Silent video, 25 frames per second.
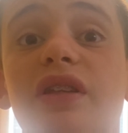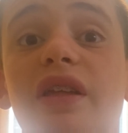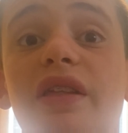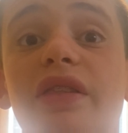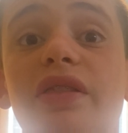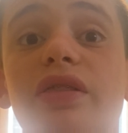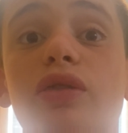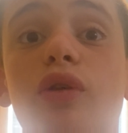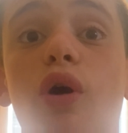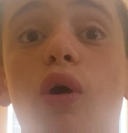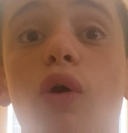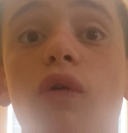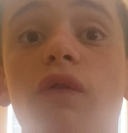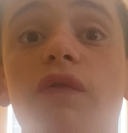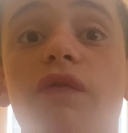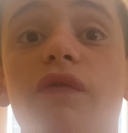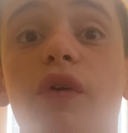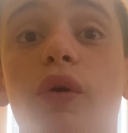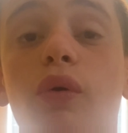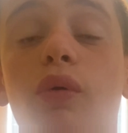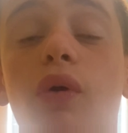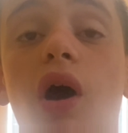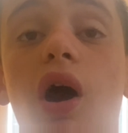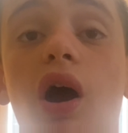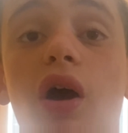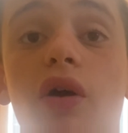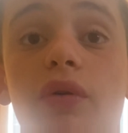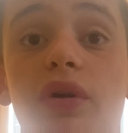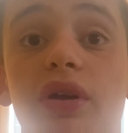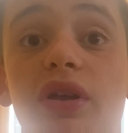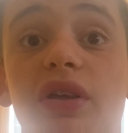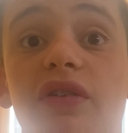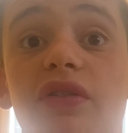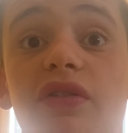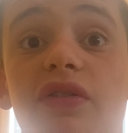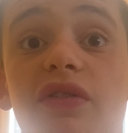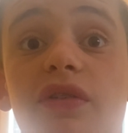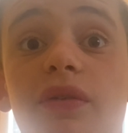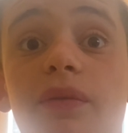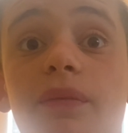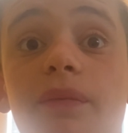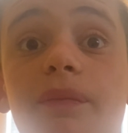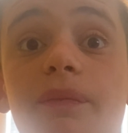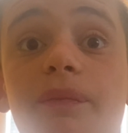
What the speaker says: no Ferraris.